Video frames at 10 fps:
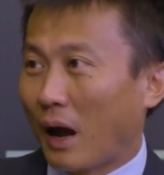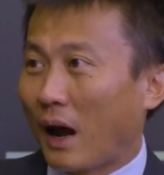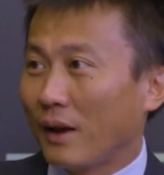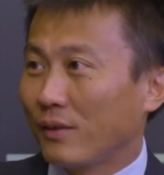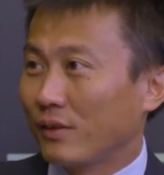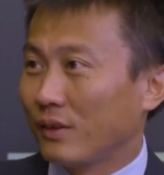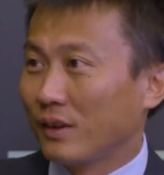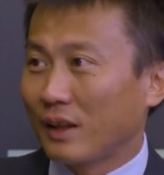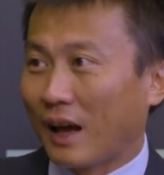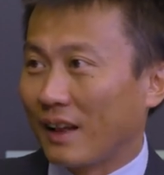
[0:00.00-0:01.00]
I see
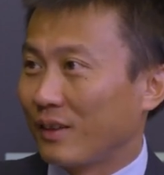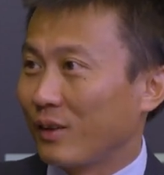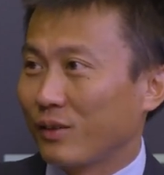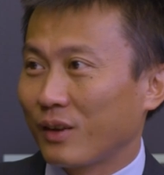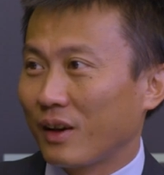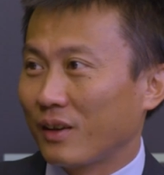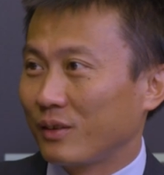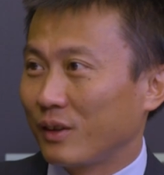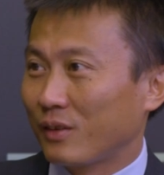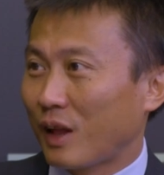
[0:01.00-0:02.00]
that
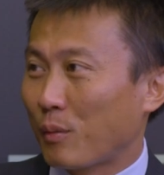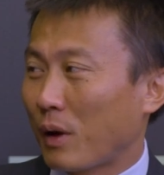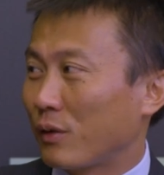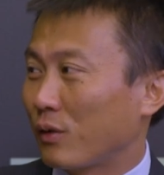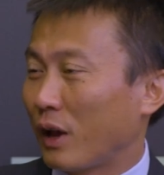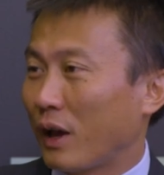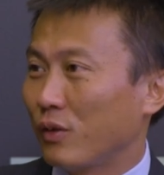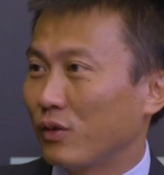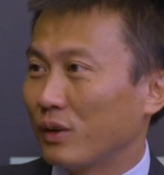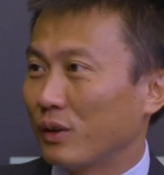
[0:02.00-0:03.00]
this type of
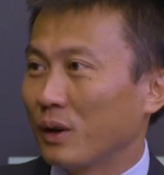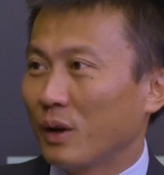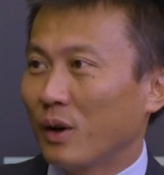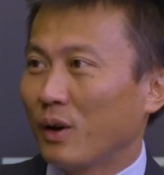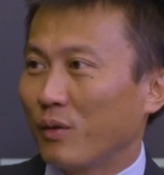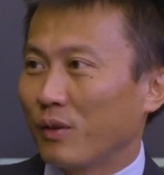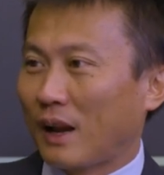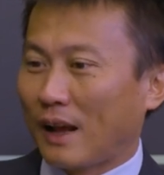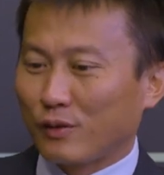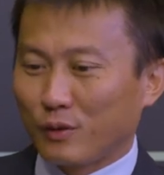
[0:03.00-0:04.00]
education of
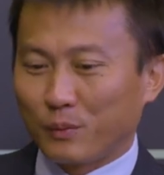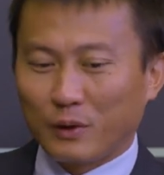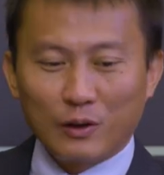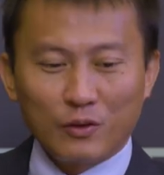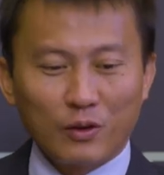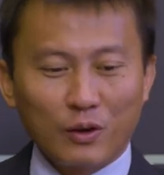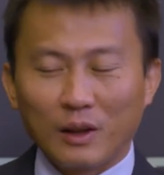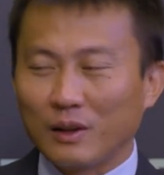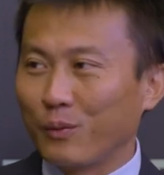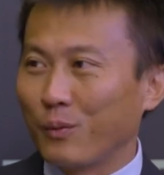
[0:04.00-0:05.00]
classroom teaching
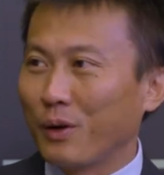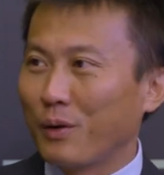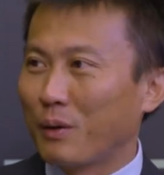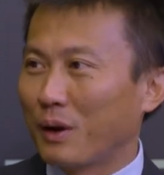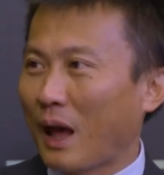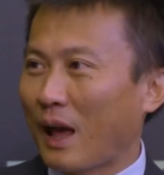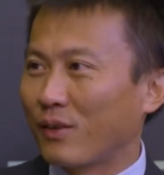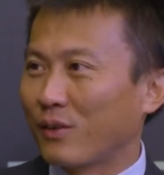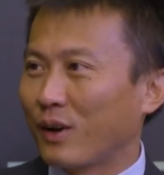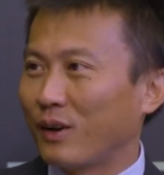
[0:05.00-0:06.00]
and the real world
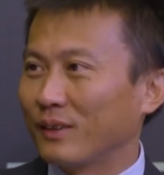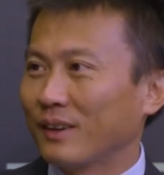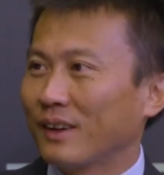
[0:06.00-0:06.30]
hands-on